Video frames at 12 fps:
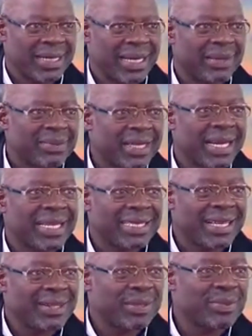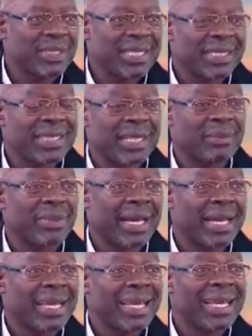MK is now represented
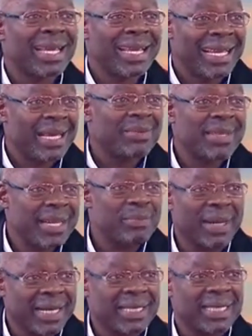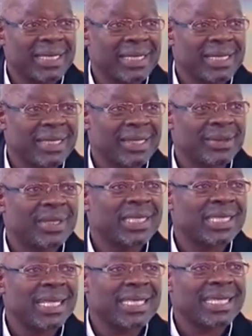by MK Party, which
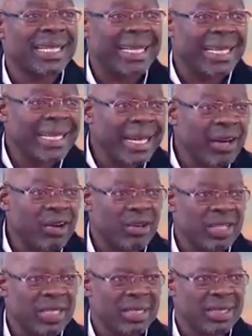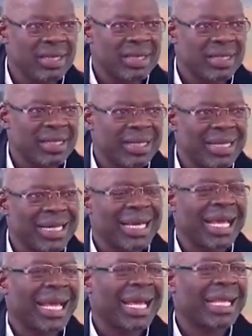is less than a year old.
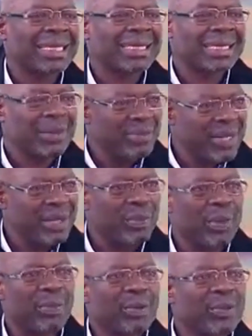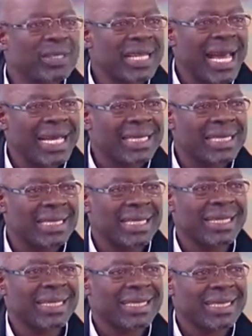And the many people who died
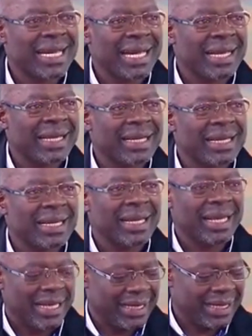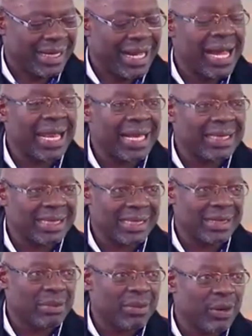in the struggle, in the colors,
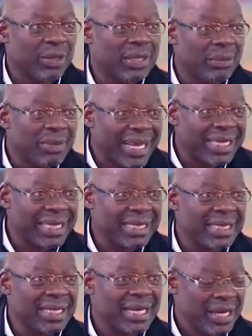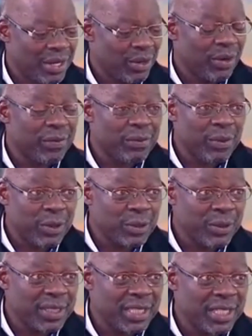on the mandate of
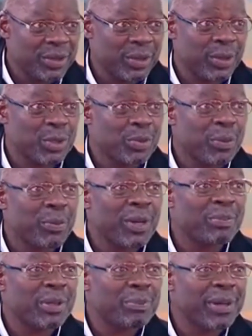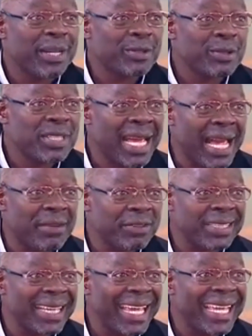Mkhonto Wesizwe, those people were prepared to die
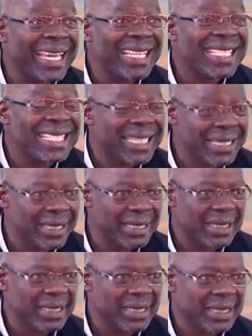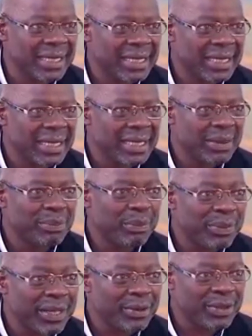for the ANC,
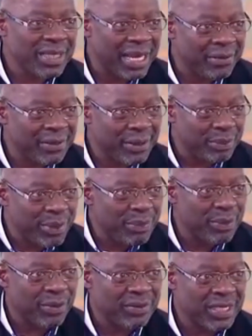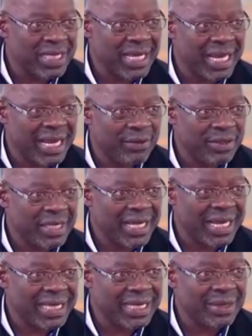prepared to die for the people of this
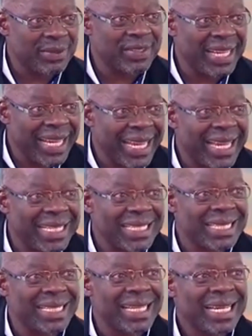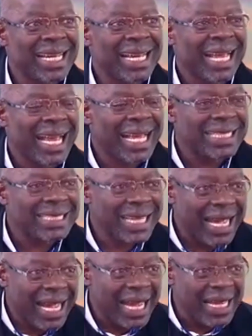country, with the ANC as
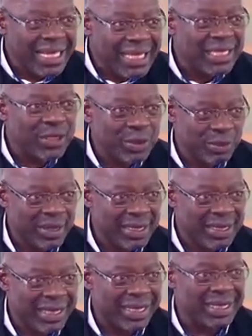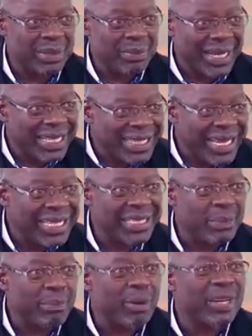their instrument that mandates
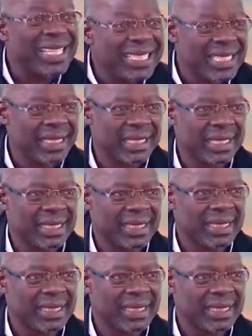them politically.